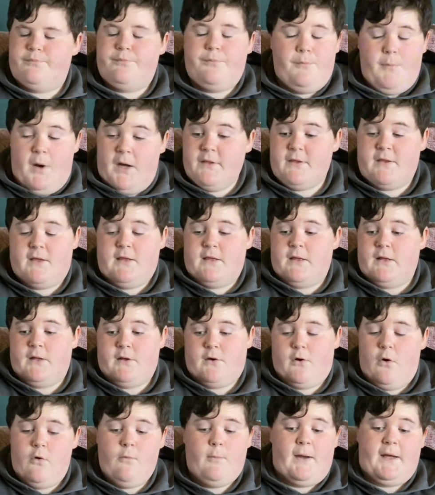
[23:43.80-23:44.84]
musky killer.
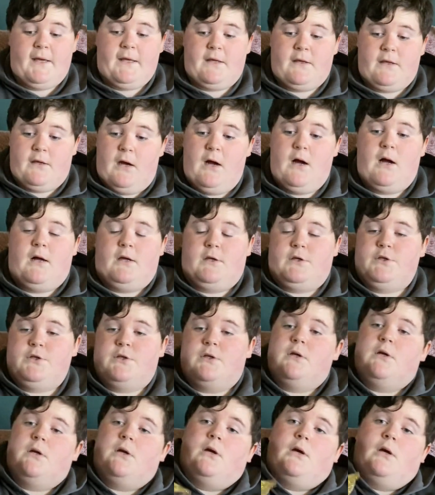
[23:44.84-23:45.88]
Oh my gosh.
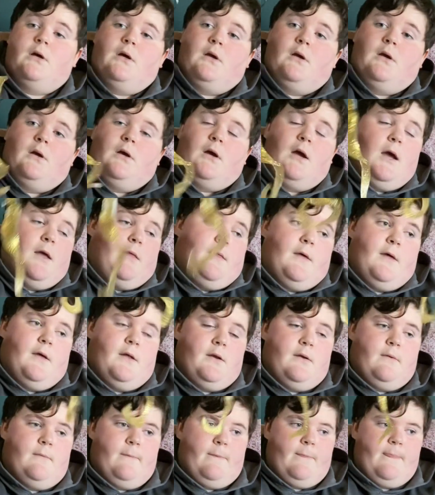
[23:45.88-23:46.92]
And
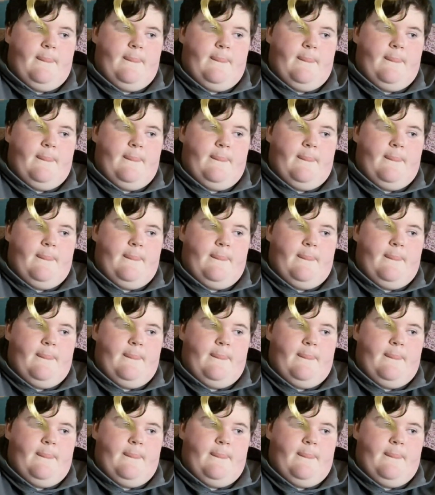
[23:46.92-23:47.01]
then